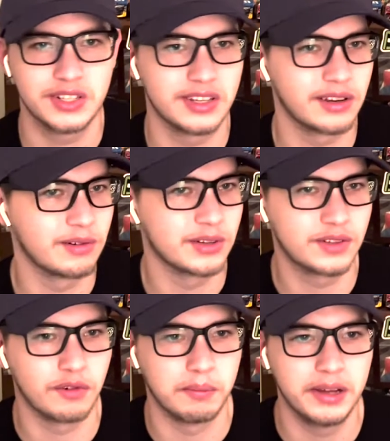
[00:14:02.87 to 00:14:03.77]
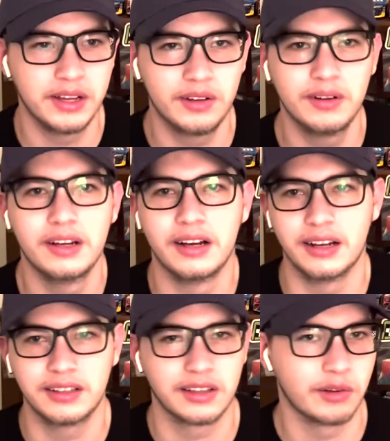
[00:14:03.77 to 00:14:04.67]
to Christopher Bell. I
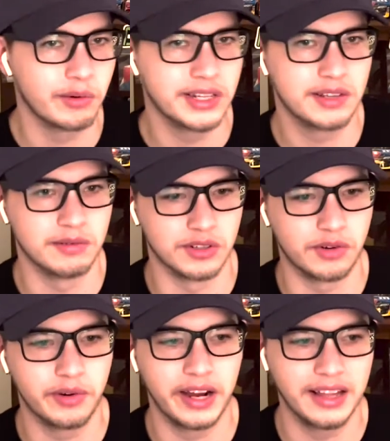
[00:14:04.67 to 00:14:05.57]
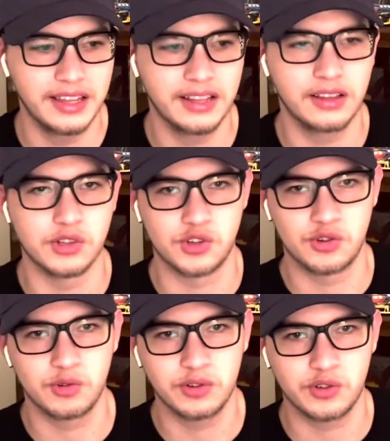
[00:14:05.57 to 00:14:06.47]
thought the racing was great. I think the
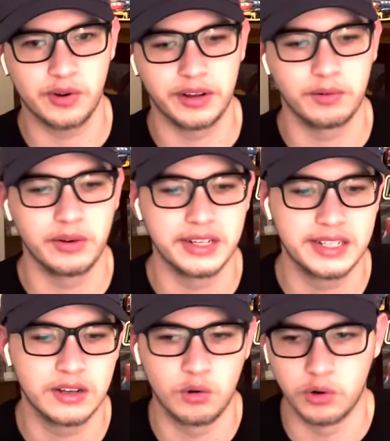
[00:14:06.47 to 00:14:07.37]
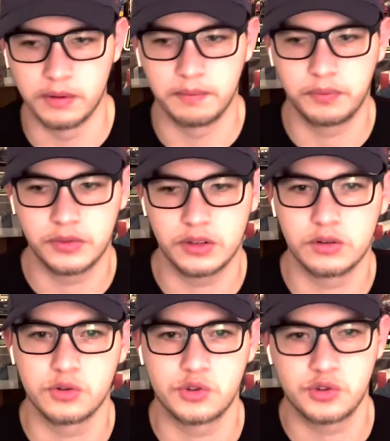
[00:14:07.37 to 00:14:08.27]
short track racing or
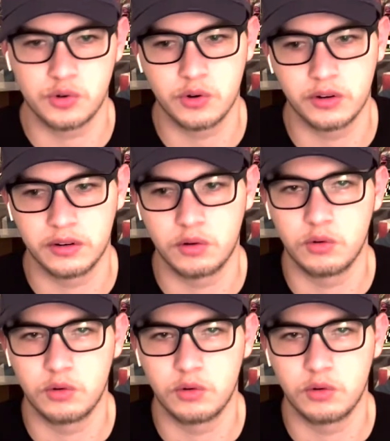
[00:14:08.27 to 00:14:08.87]
shorter